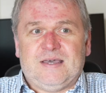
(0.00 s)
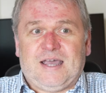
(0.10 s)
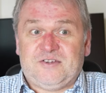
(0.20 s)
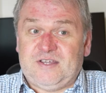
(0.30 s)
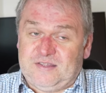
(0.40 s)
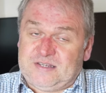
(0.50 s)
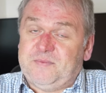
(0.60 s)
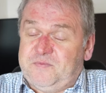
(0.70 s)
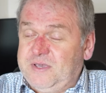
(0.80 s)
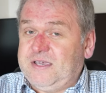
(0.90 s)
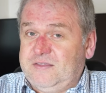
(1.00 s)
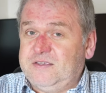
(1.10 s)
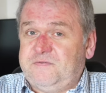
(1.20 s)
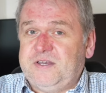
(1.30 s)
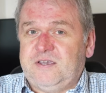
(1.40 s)
Actually, at the time of making
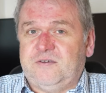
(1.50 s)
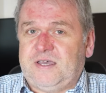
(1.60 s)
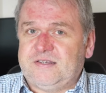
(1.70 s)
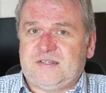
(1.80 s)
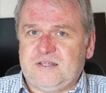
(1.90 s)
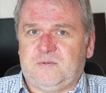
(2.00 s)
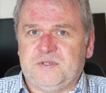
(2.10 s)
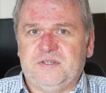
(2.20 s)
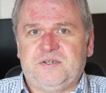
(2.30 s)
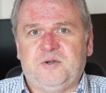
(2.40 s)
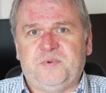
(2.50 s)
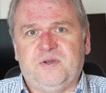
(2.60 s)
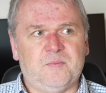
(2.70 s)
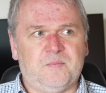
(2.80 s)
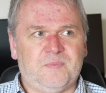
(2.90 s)
this video, that still wasn't
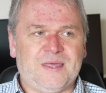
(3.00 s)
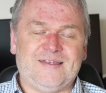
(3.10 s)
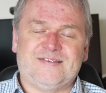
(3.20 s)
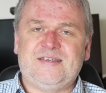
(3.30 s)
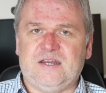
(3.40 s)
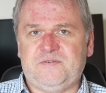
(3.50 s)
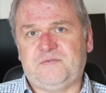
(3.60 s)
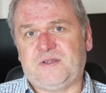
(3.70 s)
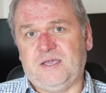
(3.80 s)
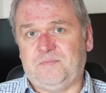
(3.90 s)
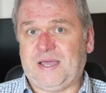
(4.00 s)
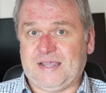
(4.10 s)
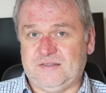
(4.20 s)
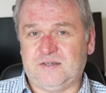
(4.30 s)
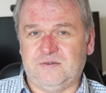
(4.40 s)
open. That said, if you're flying
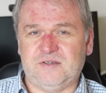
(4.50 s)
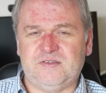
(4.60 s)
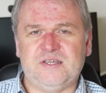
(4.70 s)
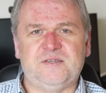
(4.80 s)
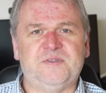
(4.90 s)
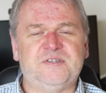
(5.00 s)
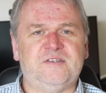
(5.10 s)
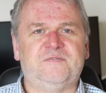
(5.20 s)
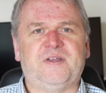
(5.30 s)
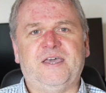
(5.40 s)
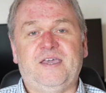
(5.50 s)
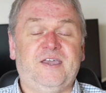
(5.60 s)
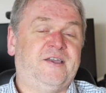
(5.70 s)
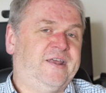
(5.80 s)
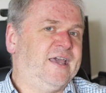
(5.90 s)
back into London City with Cityfly,
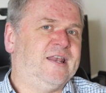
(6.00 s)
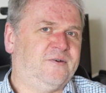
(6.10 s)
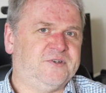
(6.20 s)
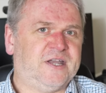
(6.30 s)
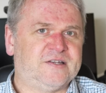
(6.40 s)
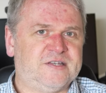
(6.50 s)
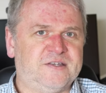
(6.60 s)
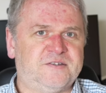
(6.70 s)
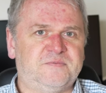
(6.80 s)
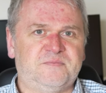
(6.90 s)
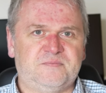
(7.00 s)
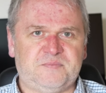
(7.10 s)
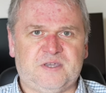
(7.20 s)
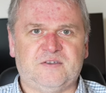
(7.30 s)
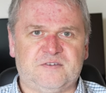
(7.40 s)
you're going to get lounge access
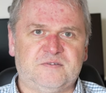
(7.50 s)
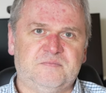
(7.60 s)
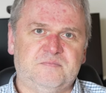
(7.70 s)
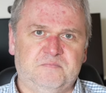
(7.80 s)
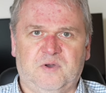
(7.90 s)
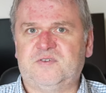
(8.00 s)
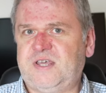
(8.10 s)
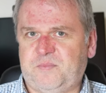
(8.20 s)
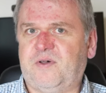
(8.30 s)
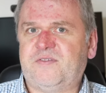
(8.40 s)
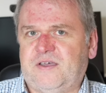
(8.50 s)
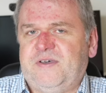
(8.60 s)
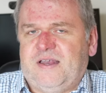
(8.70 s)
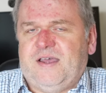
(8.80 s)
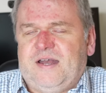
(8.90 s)
because most airports have
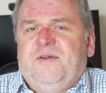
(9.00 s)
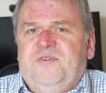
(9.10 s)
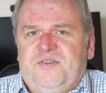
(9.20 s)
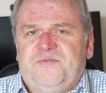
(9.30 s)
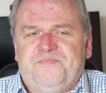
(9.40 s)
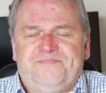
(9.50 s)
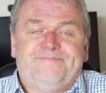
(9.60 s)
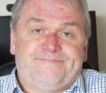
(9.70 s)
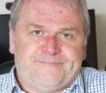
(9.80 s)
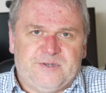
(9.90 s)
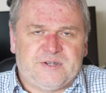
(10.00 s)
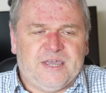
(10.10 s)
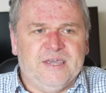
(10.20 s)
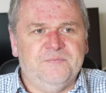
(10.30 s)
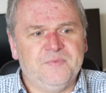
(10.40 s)
airline lounges.
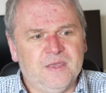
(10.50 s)
Okay.